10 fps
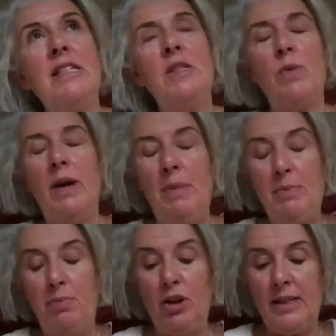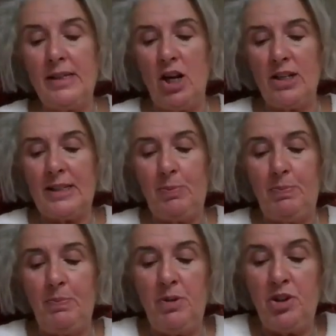this is why my book is not
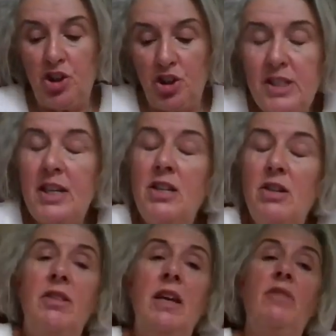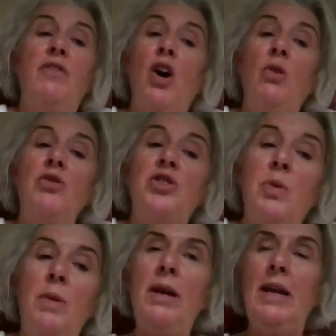just, I don't think, for older
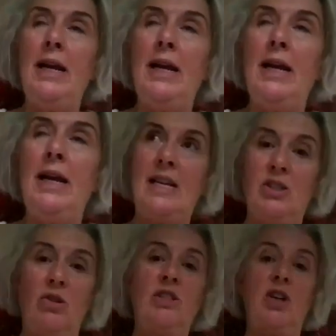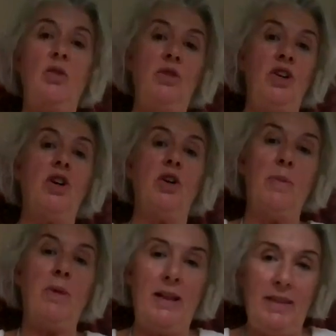women. It's also younger
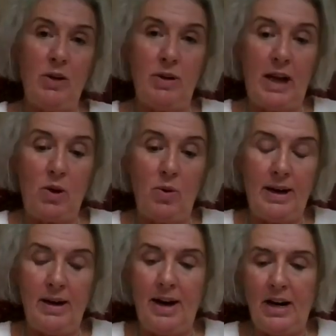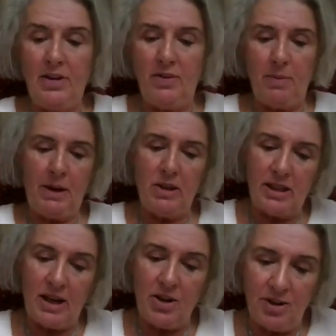women, I think, would get quite a lot out of it,
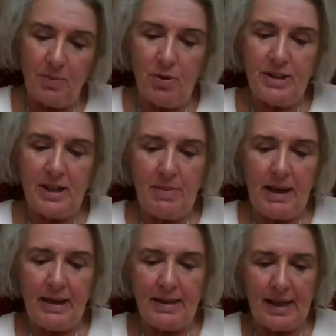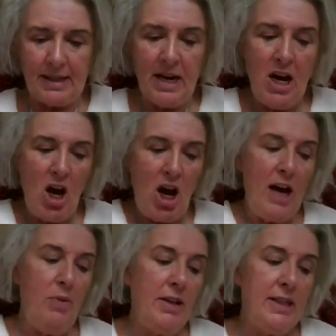because another point I make is that
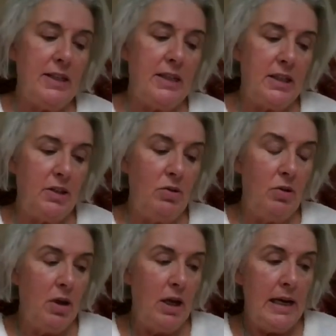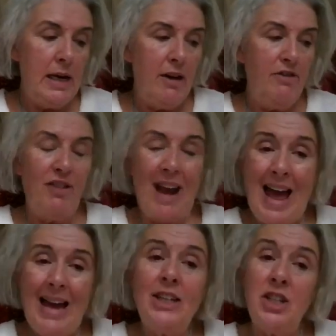I wanted to
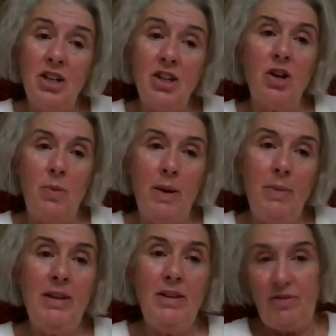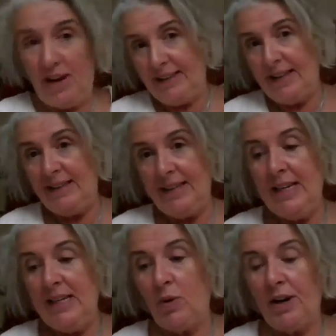flag to younger women the fact that
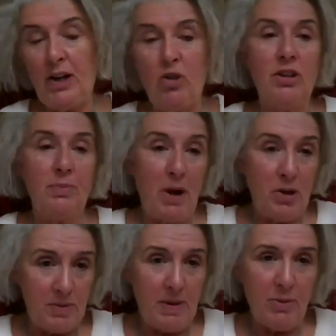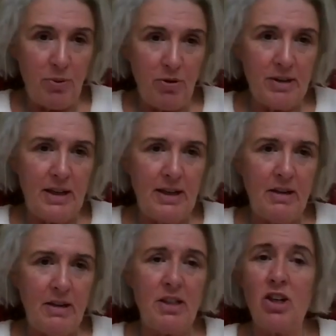these, what I call the postmenopausal
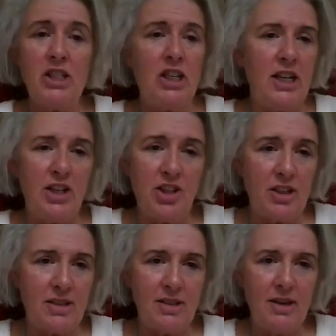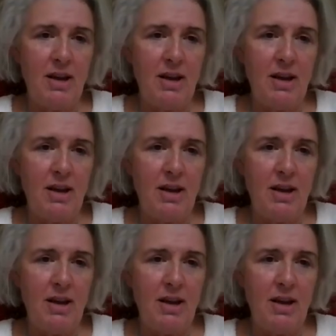years, are delicious,